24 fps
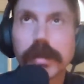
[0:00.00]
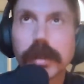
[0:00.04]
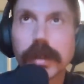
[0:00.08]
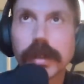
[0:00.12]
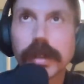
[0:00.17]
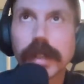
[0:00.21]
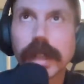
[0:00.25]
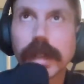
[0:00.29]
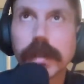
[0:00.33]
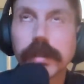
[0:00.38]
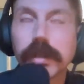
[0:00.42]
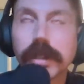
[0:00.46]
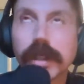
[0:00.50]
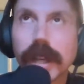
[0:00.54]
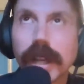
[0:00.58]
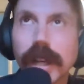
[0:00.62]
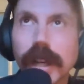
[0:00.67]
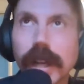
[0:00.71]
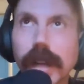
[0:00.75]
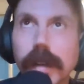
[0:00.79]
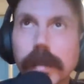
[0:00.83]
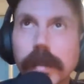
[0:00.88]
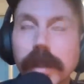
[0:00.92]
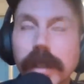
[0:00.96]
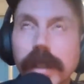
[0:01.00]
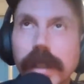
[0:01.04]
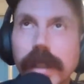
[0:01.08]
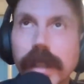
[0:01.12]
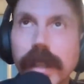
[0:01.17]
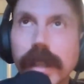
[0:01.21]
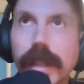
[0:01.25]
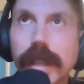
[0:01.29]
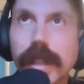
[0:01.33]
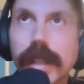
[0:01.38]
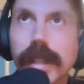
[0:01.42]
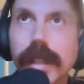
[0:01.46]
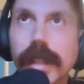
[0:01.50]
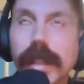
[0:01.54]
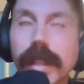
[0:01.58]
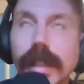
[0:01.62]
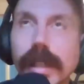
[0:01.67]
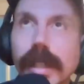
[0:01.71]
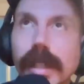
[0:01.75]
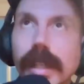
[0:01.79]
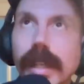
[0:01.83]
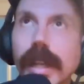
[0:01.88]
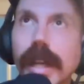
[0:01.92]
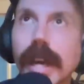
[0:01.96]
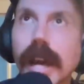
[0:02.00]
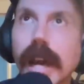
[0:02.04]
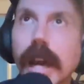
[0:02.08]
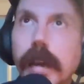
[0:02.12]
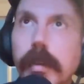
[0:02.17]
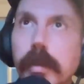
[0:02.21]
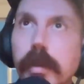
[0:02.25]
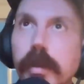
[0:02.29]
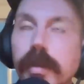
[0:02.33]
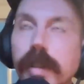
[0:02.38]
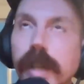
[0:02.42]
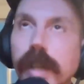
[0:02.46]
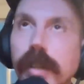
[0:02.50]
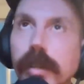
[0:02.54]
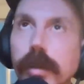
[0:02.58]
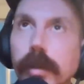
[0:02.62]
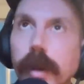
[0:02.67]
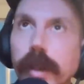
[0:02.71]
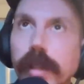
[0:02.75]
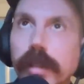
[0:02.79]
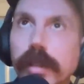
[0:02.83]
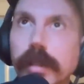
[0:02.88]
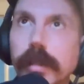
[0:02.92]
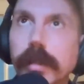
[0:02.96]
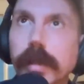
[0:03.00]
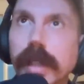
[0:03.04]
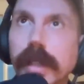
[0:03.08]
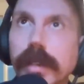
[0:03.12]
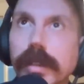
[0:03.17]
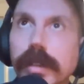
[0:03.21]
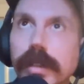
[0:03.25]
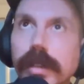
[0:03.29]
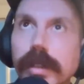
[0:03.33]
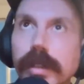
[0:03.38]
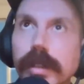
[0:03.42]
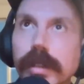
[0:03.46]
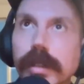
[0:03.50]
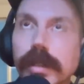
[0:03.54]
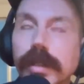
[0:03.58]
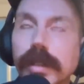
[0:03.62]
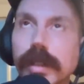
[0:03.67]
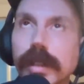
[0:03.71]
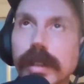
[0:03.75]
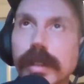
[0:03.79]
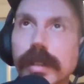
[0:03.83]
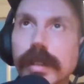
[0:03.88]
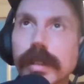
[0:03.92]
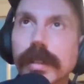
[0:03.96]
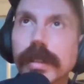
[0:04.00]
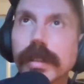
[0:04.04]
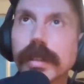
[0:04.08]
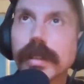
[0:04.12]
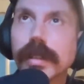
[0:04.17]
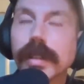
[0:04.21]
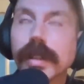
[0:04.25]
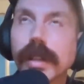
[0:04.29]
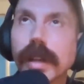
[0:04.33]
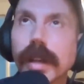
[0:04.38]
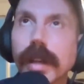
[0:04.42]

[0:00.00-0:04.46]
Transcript: full-time job. And then I moved out to Western Massachusetts